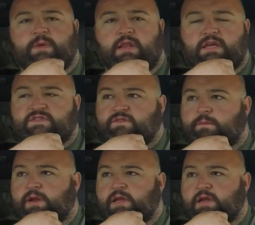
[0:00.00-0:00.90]
my legs for a
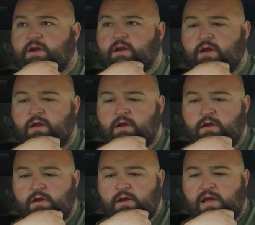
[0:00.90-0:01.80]
minute here.
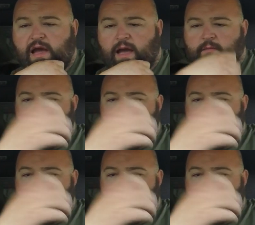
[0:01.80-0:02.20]
I'm